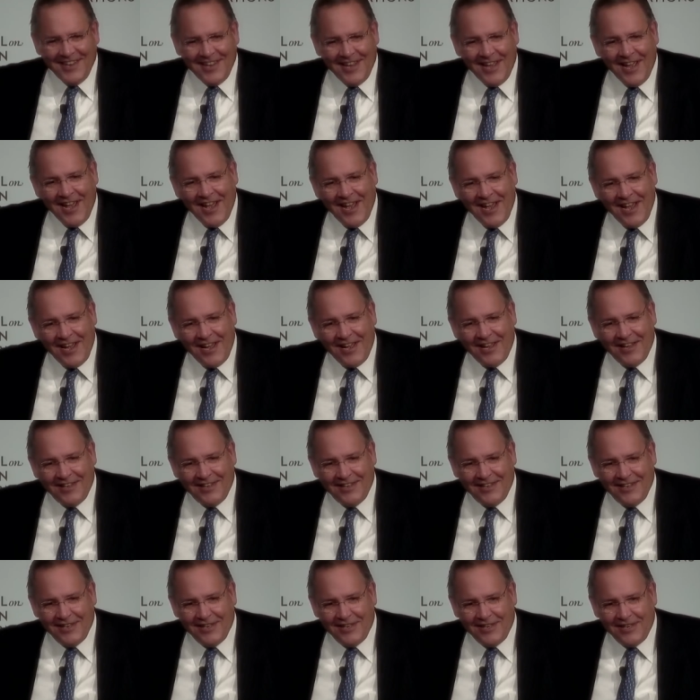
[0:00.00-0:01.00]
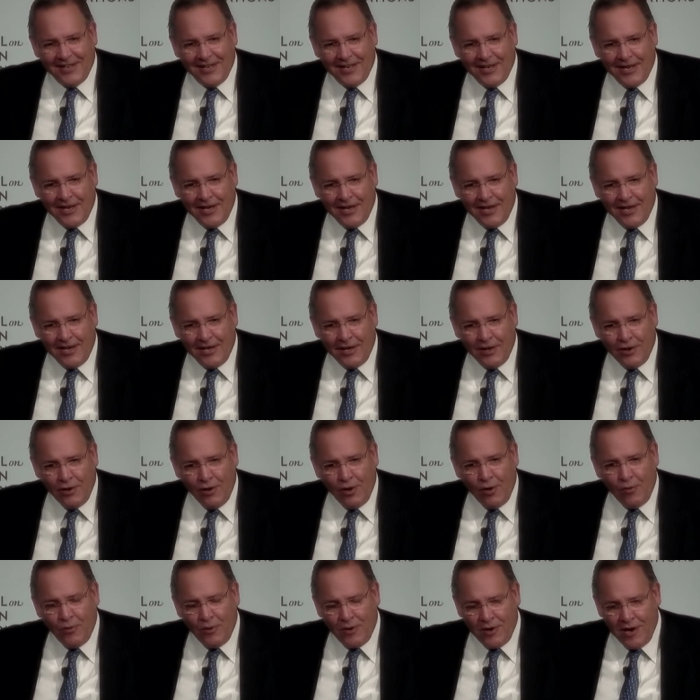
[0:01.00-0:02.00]
Uh,
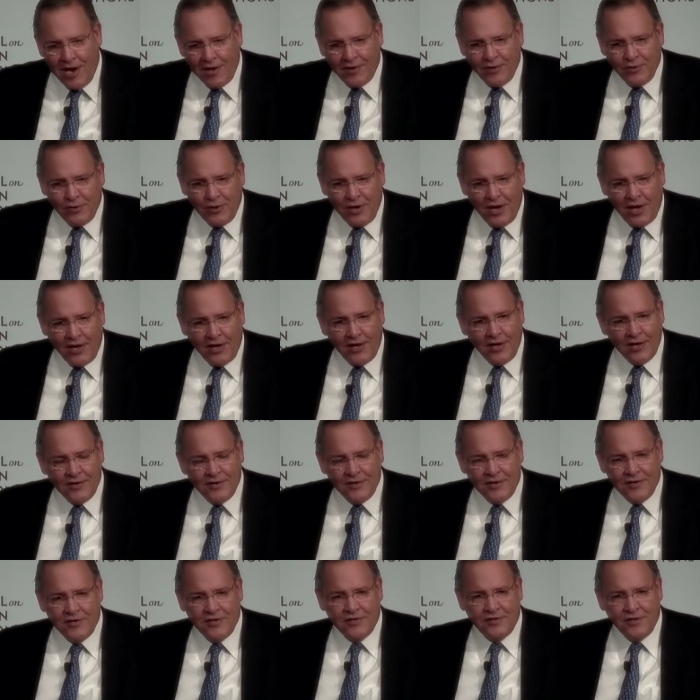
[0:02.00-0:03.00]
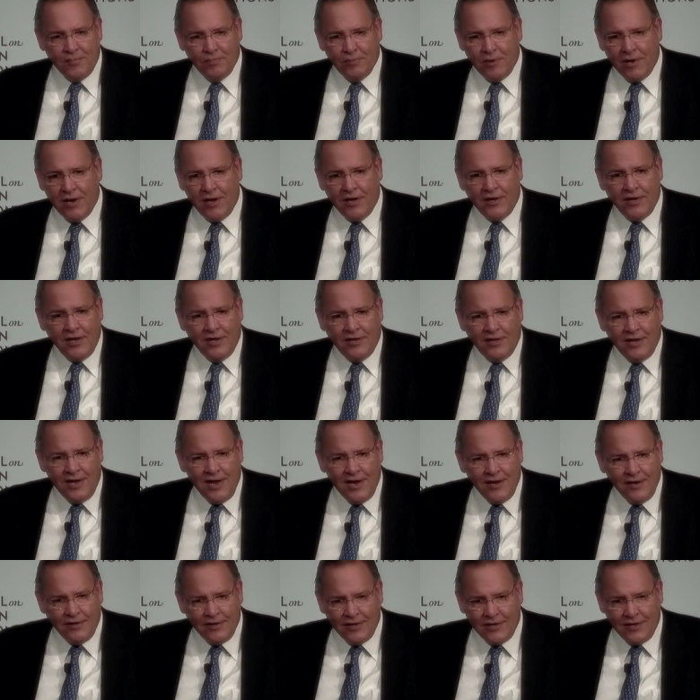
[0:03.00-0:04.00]
no, we're not doing any contingency planning. At, at the
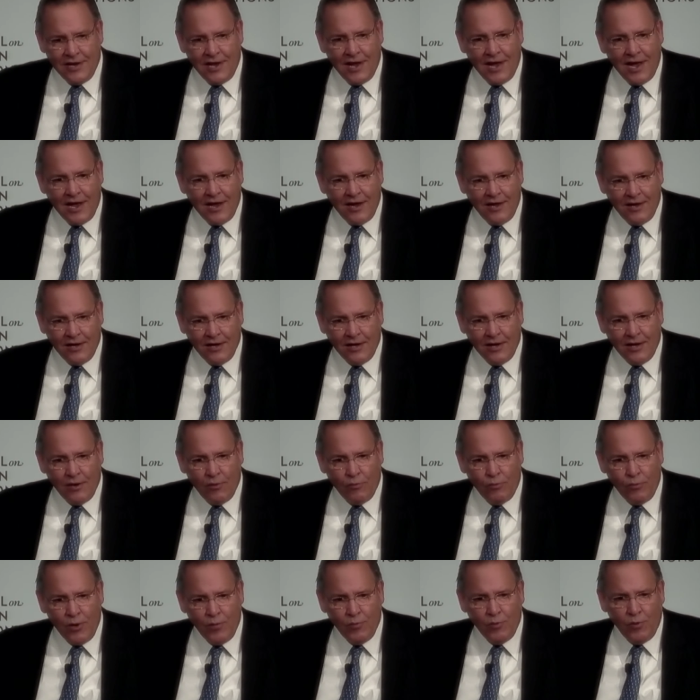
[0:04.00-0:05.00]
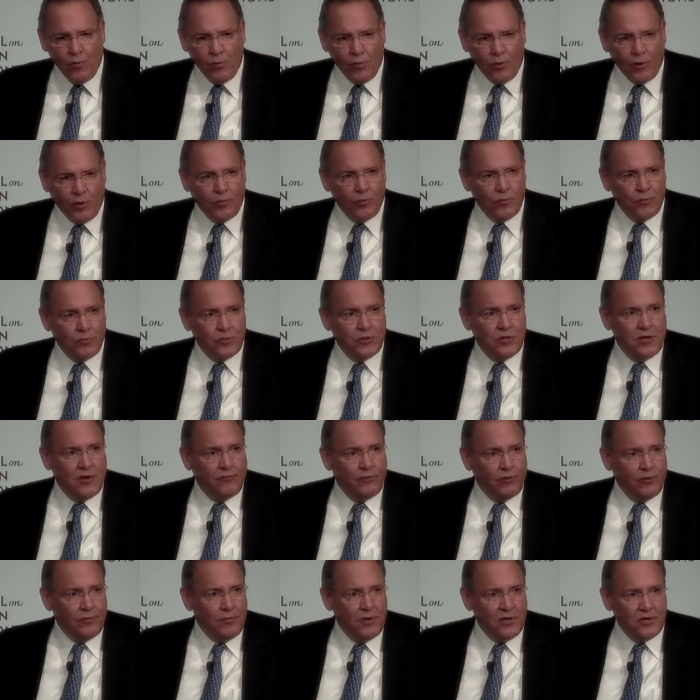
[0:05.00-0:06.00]
end of the day, uh, we will work with whichever
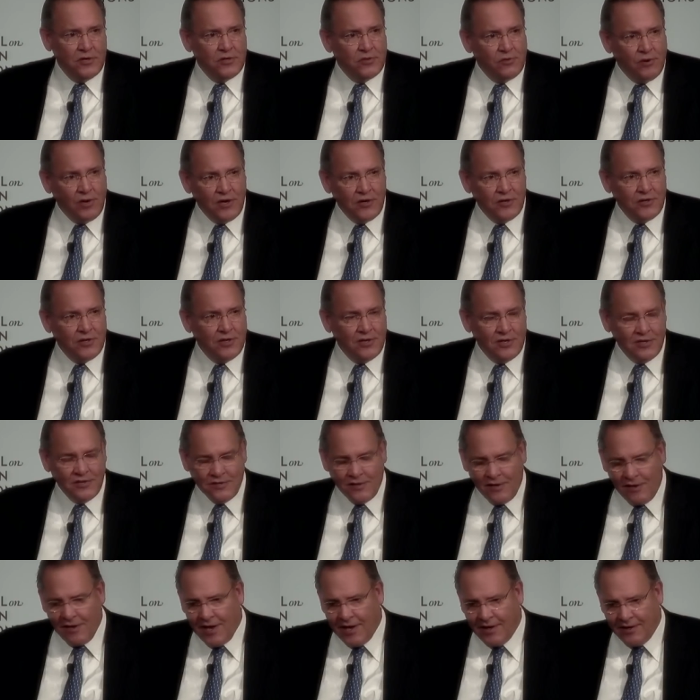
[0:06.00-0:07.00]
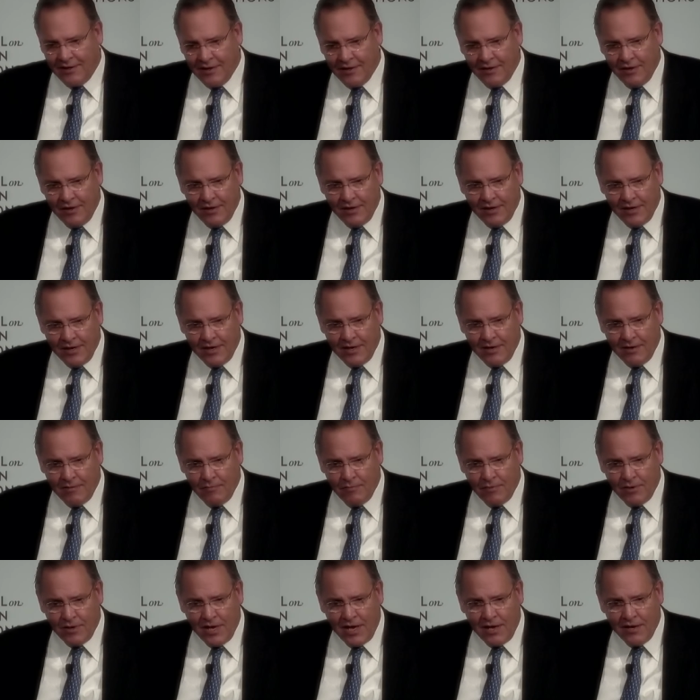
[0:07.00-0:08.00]
administration is elected.
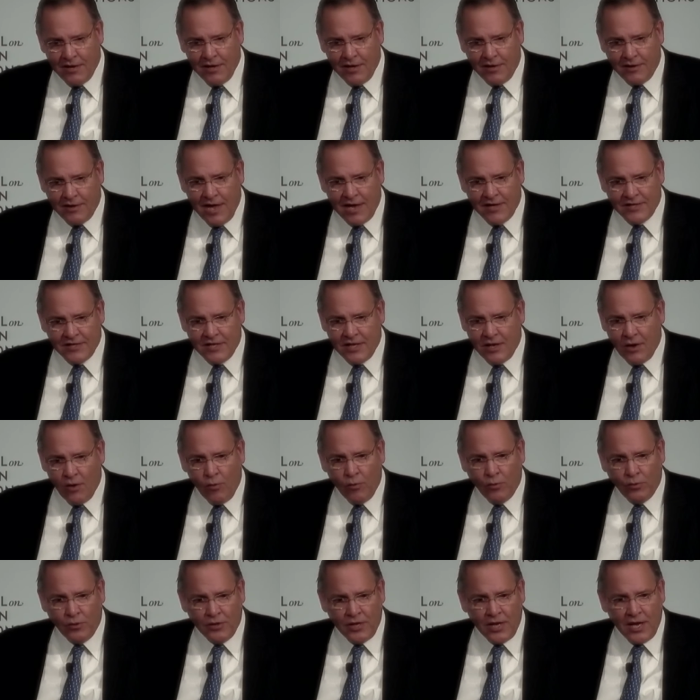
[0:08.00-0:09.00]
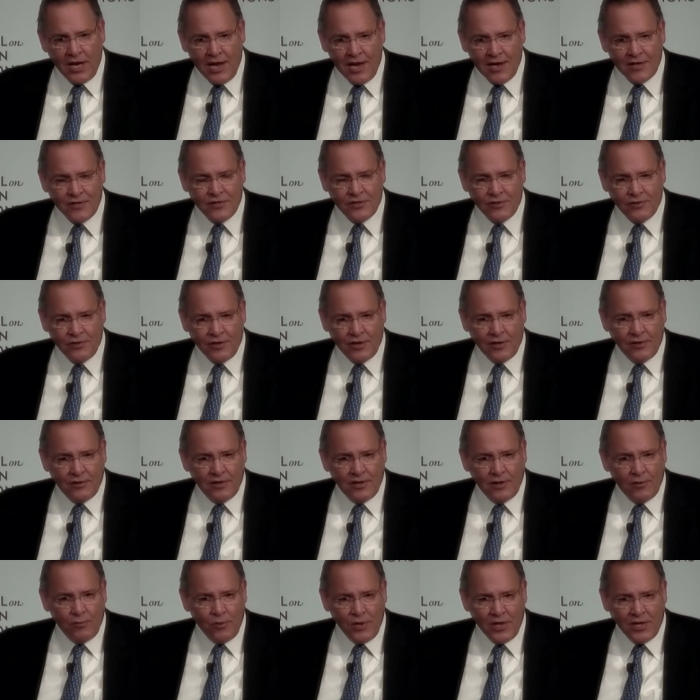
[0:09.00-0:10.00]
Um, I think that's the only answer that,
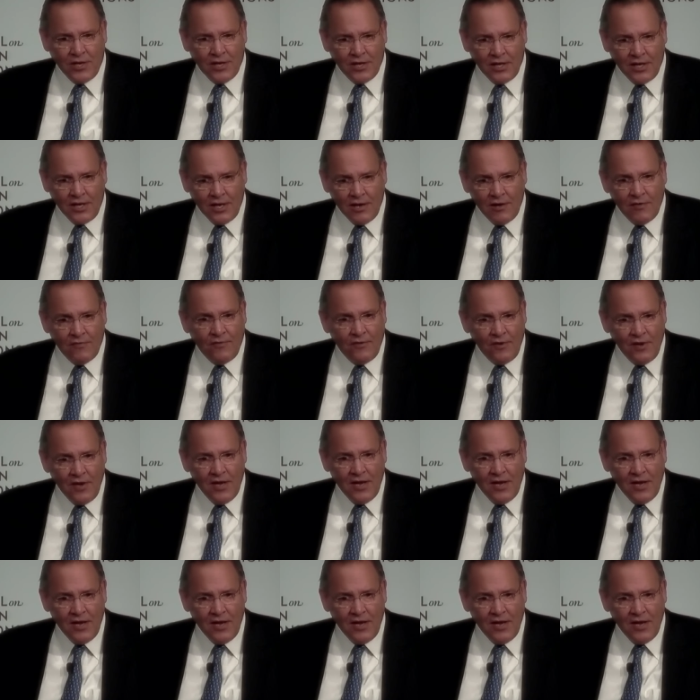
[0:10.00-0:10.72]
that we can give.